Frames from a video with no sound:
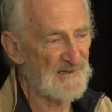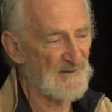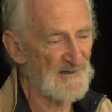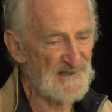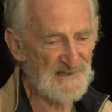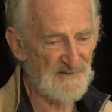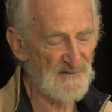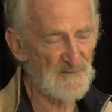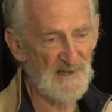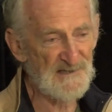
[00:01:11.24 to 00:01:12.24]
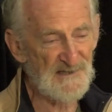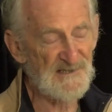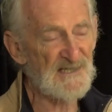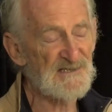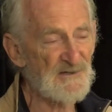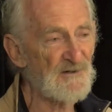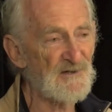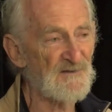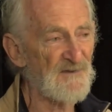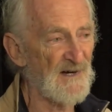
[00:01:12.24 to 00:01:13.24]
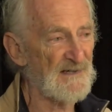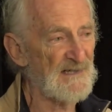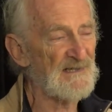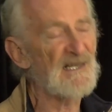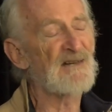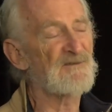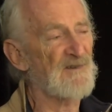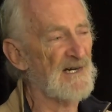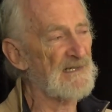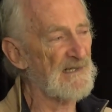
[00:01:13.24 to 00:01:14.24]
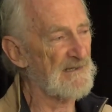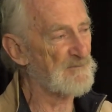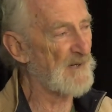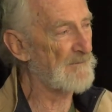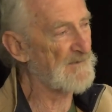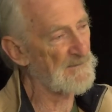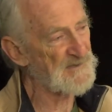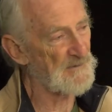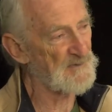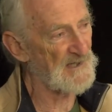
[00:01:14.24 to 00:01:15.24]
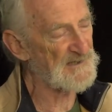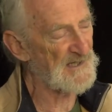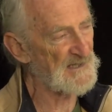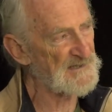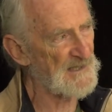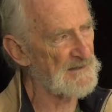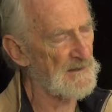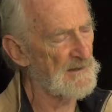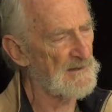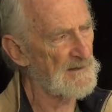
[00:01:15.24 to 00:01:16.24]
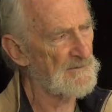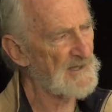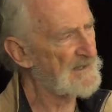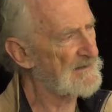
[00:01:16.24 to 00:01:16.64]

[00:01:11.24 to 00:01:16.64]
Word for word: in all these different places. I still couldn't find it. And then finally it popped up someplace and I said, wait,